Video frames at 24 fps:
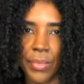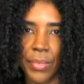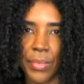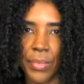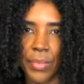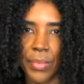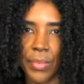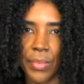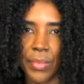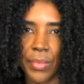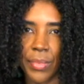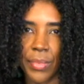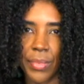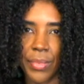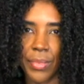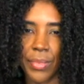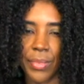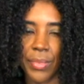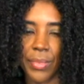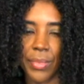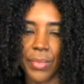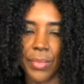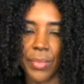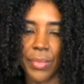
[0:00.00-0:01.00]

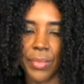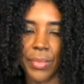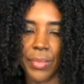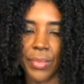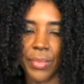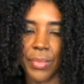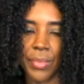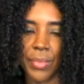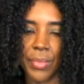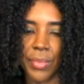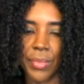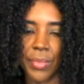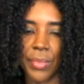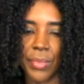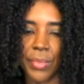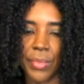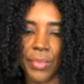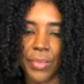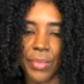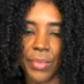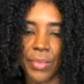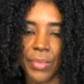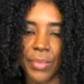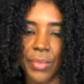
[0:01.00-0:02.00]

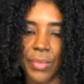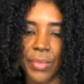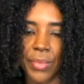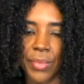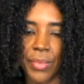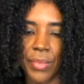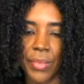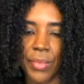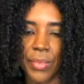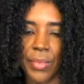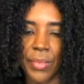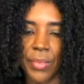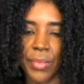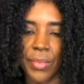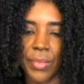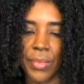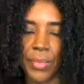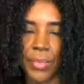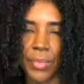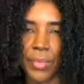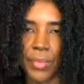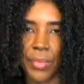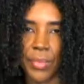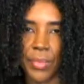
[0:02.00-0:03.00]

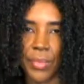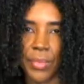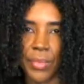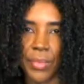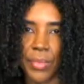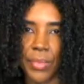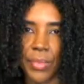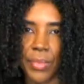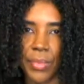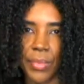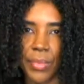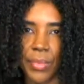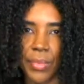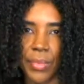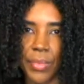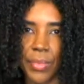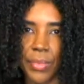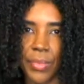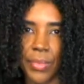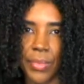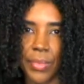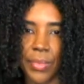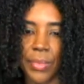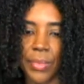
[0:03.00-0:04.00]

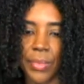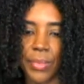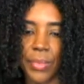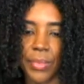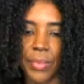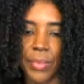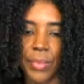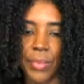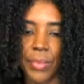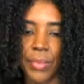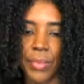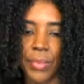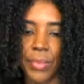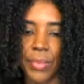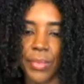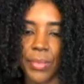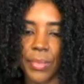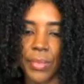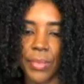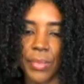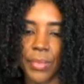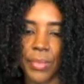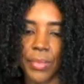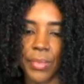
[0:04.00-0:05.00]

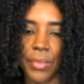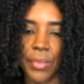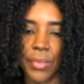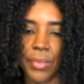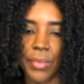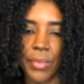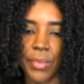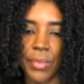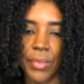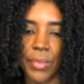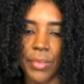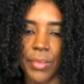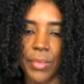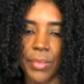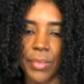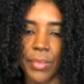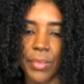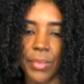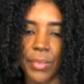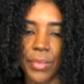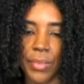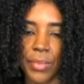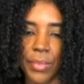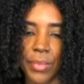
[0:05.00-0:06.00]

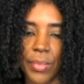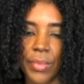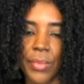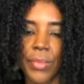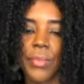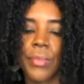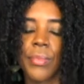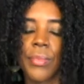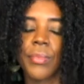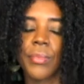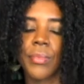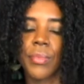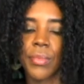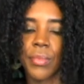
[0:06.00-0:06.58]
(silent)